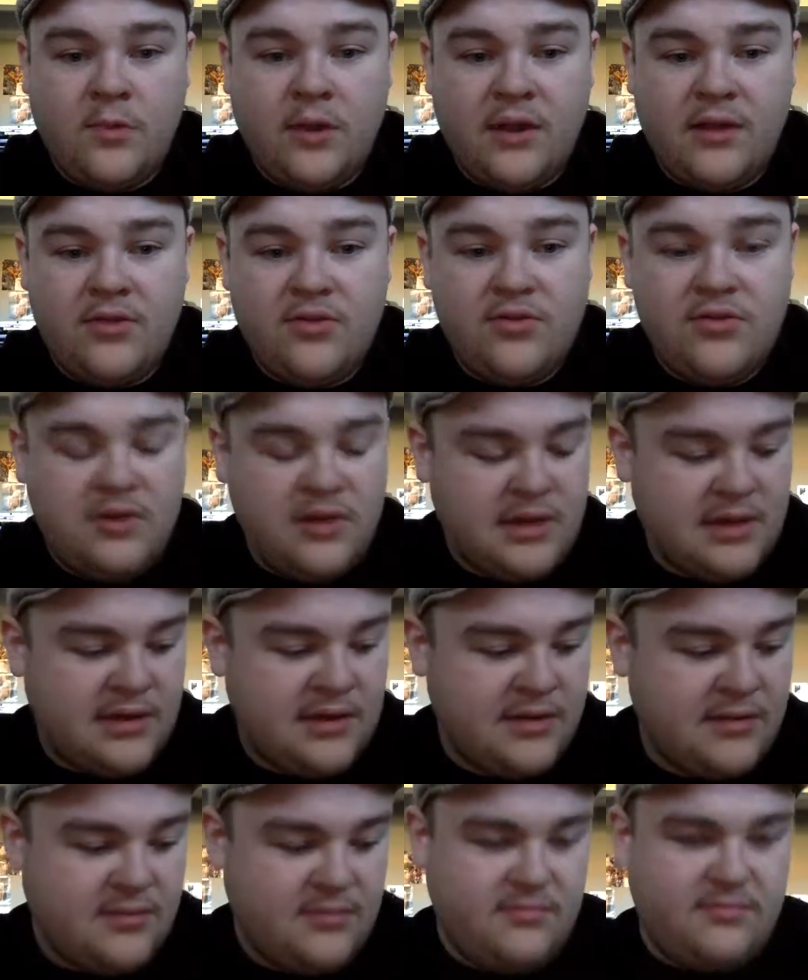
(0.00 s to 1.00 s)
watch,
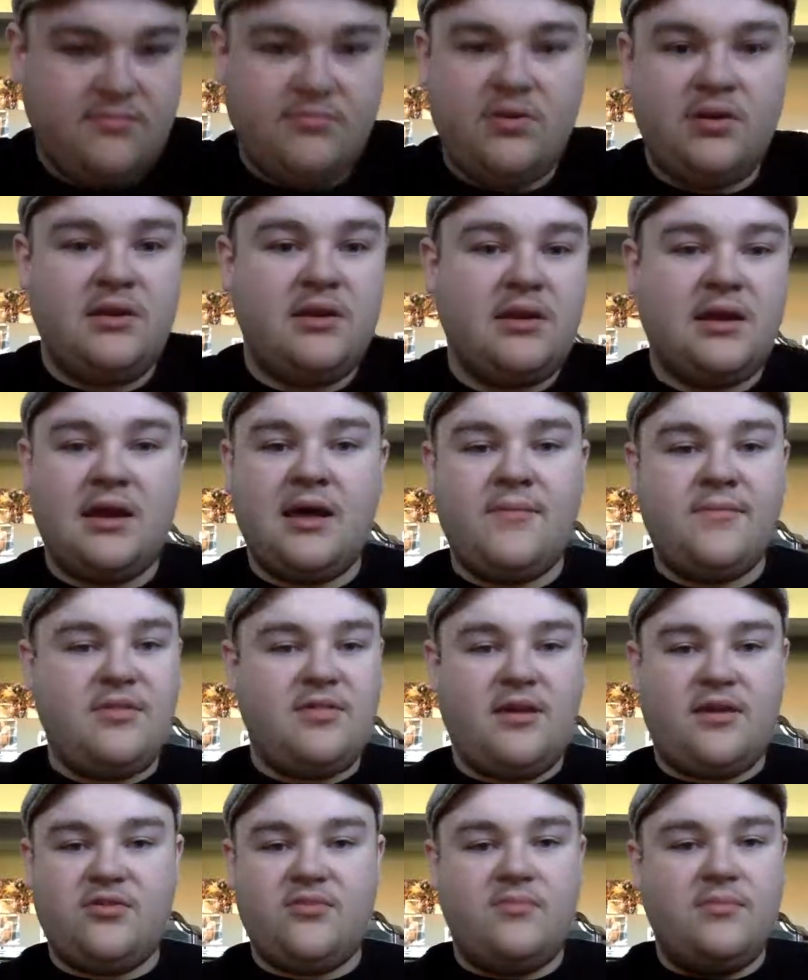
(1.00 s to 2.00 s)
put in the comment
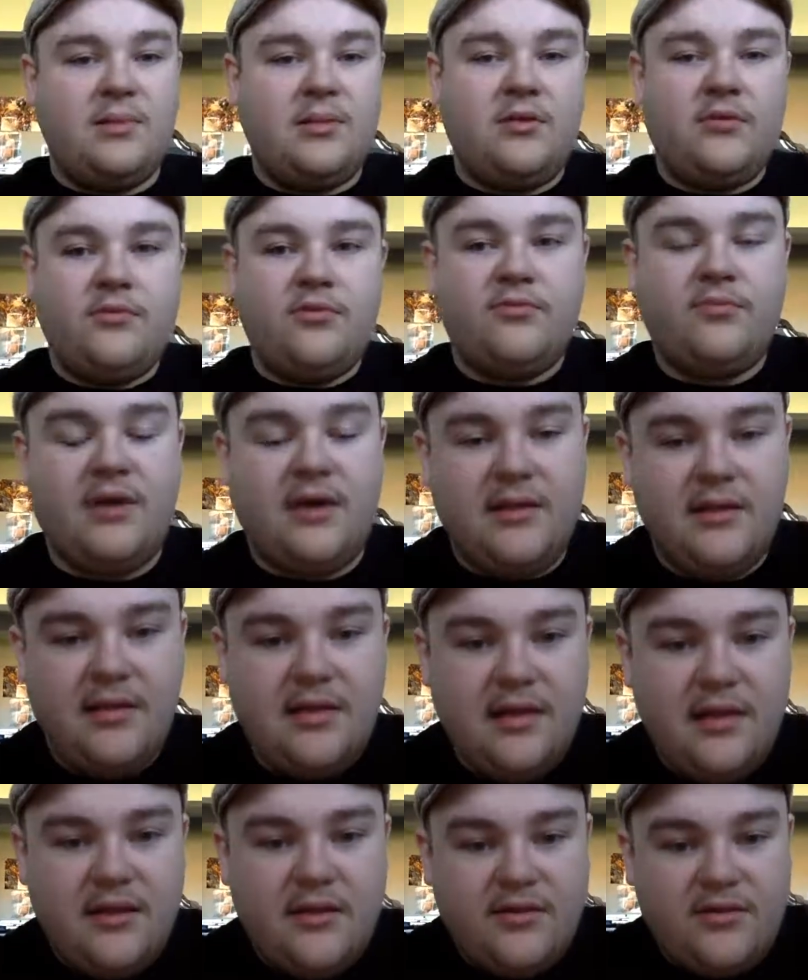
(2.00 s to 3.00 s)
section below as well.
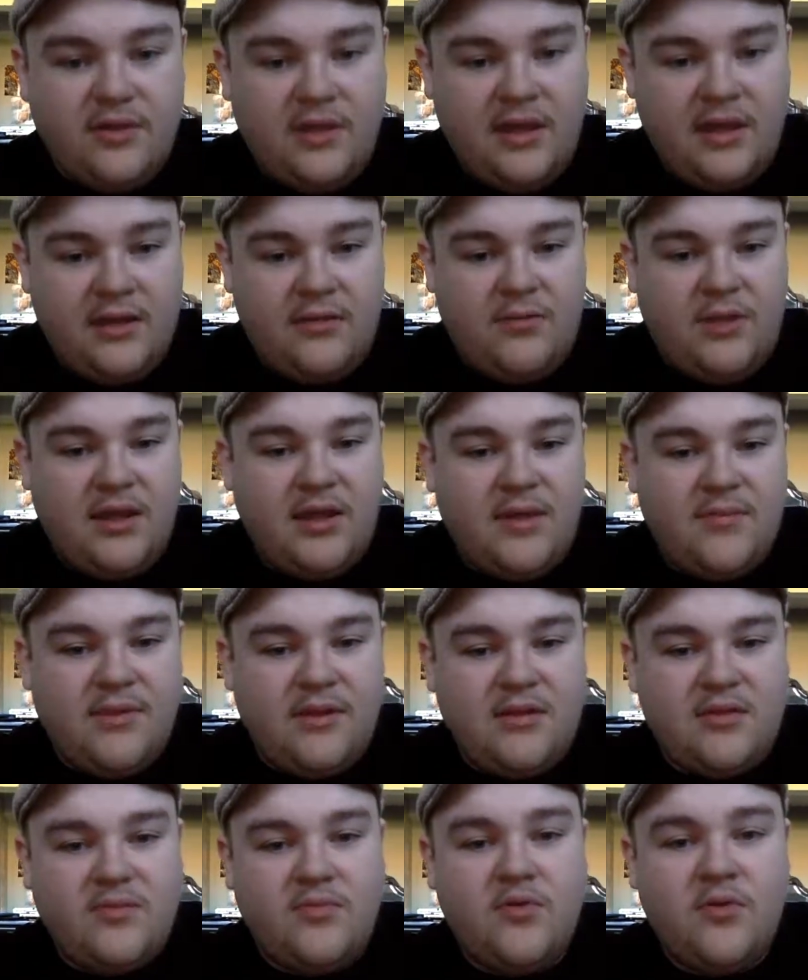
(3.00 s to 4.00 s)
So, and rate,
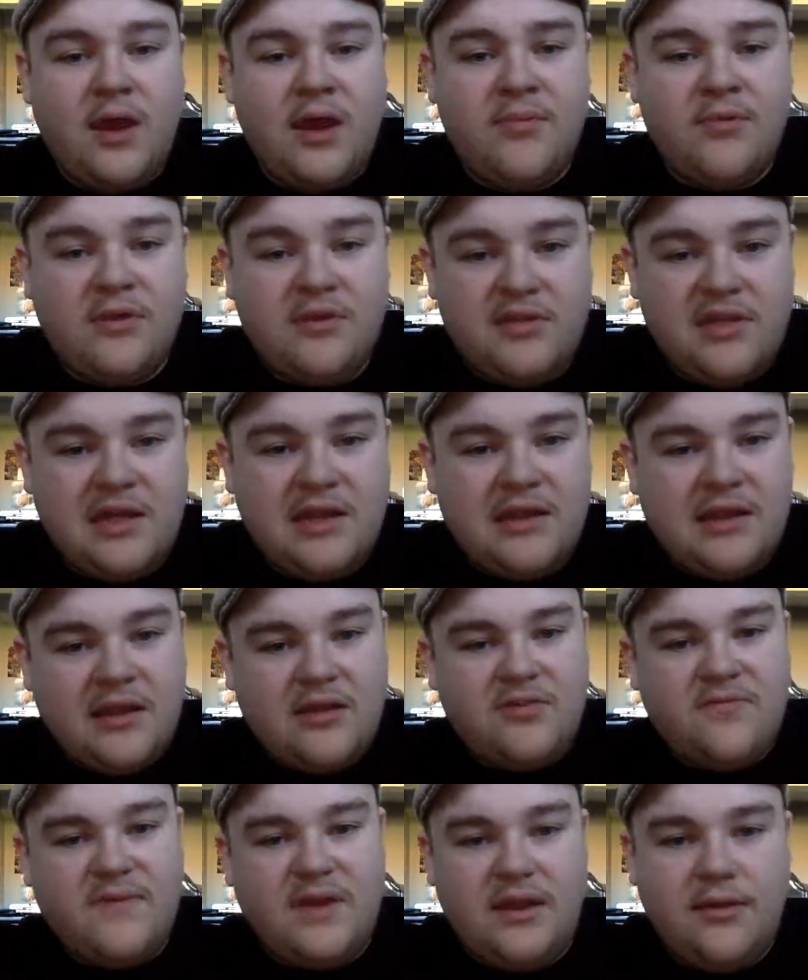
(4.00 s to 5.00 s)
comment, and subscribe, and I'll see you in the
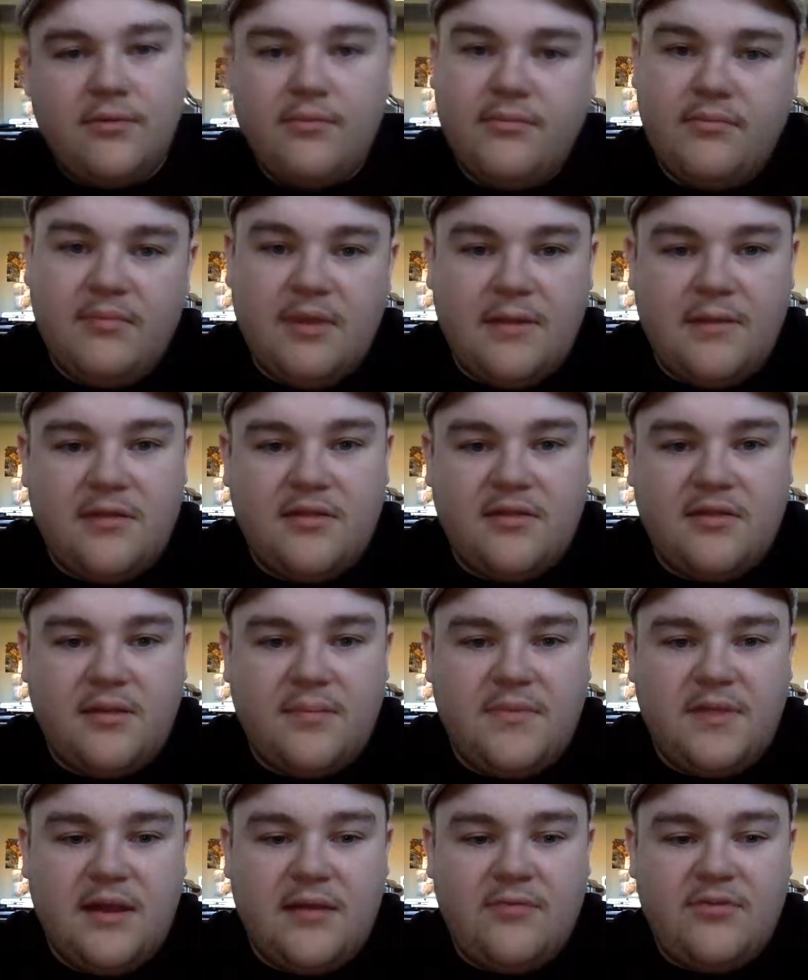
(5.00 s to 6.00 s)
next video. This is
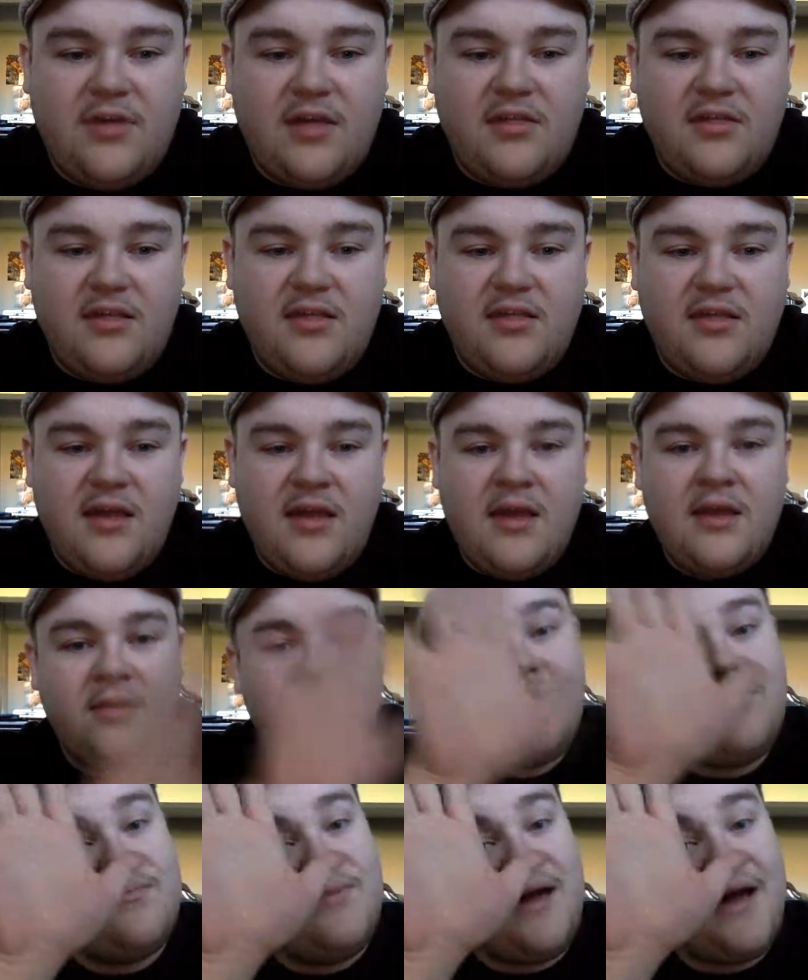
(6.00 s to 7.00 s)
Up Down Jesse saying
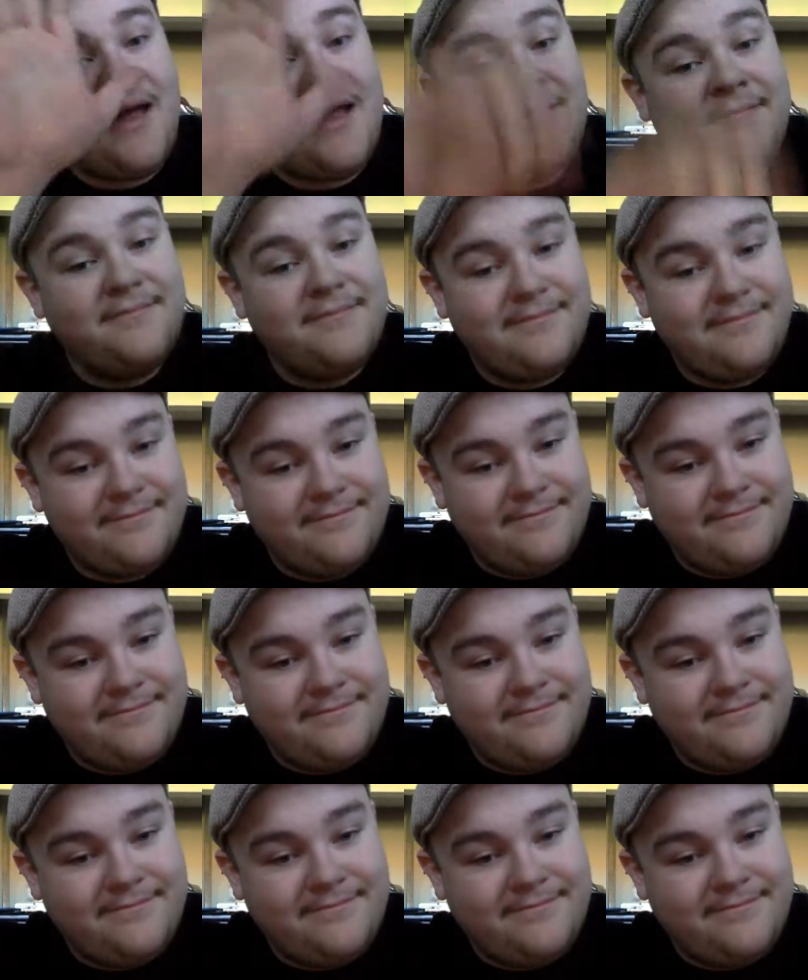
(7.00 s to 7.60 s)
goodbye.